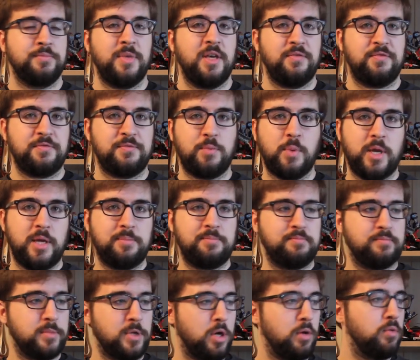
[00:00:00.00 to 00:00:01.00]
if we
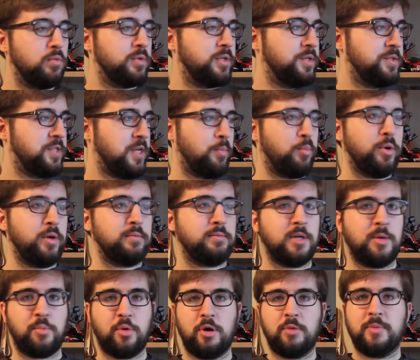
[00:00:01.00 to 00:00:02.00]
go to separate
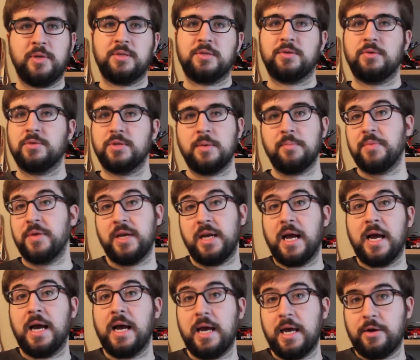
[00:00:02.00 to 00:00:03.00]
apartments or something.
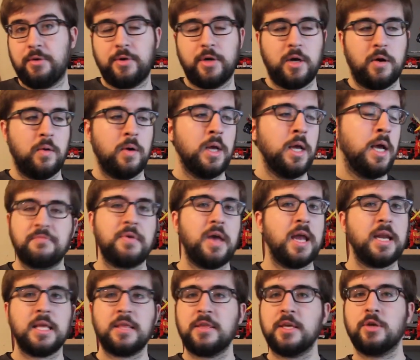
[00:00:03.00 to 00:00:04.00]
I, I don't know.
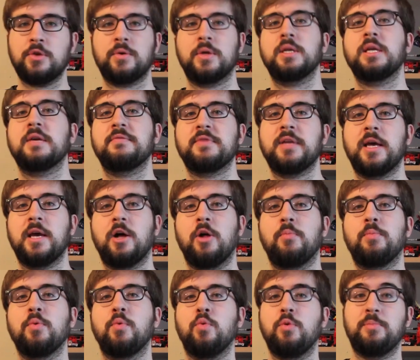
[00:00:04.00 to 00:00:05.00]
Anything you can give to
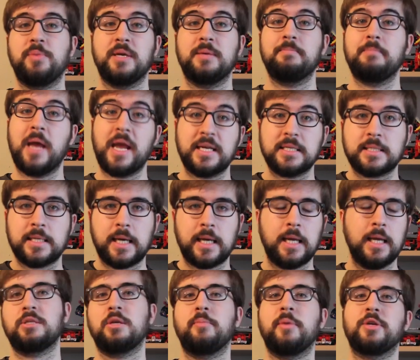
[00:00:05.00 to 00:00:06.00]
help would be
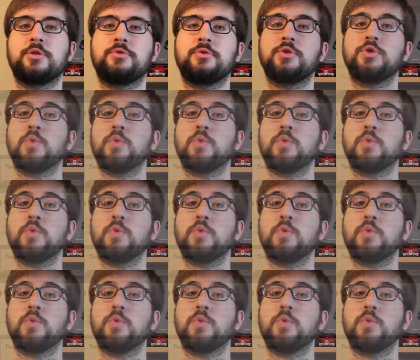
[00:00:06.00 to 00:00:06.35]
amazing. I'll make sure to